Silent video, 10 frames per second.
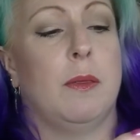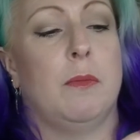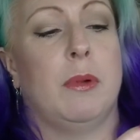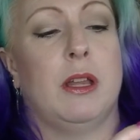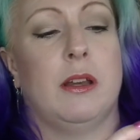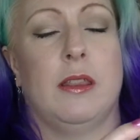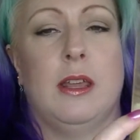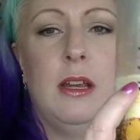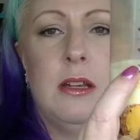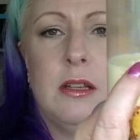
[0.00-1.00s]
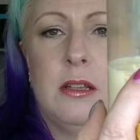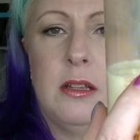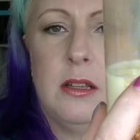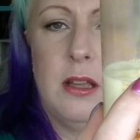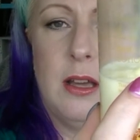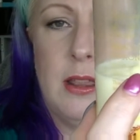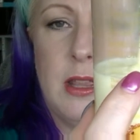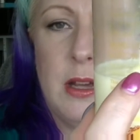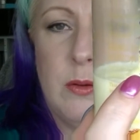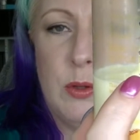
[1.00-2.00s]
But that line
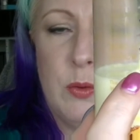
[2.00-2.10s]
there was